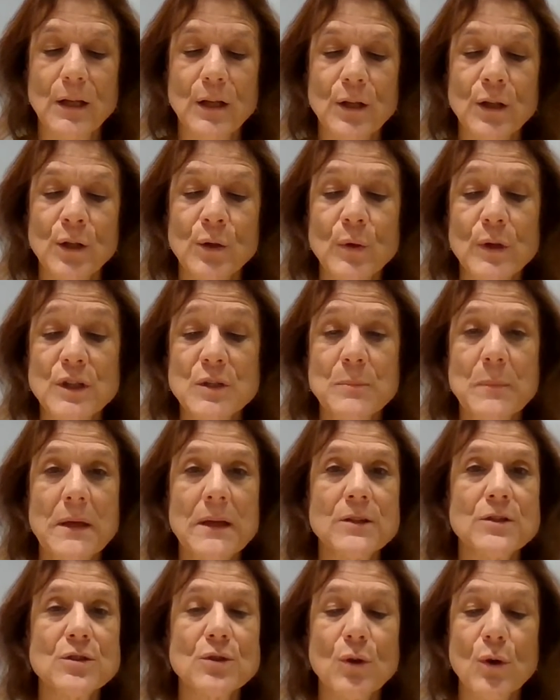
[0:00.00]
You
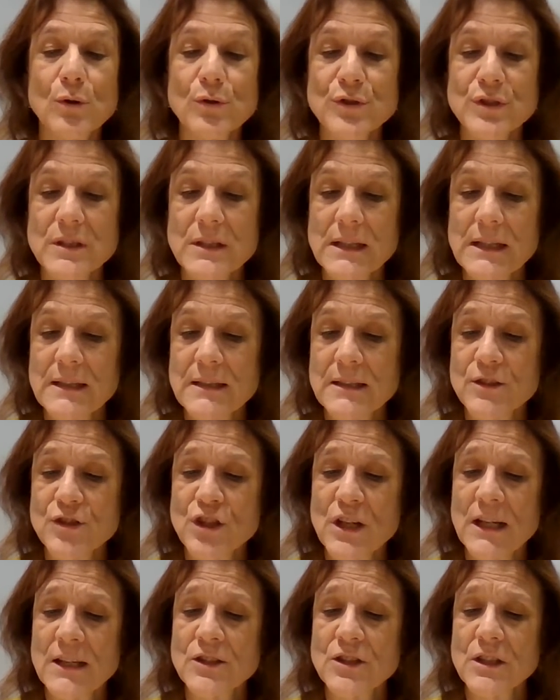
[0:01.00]
experience constantly the
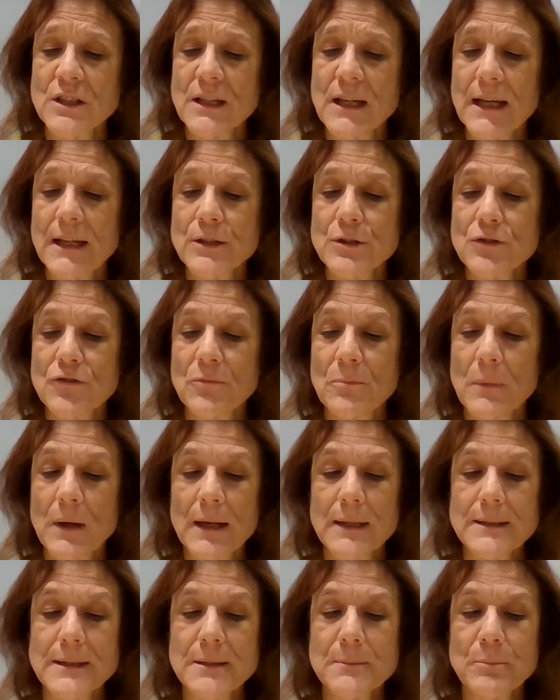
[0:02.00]
changing nature of
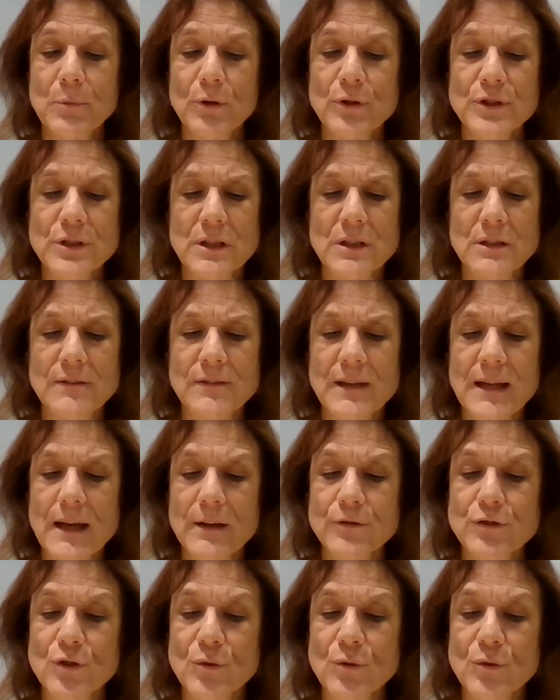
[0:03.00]
mind and body and of the outer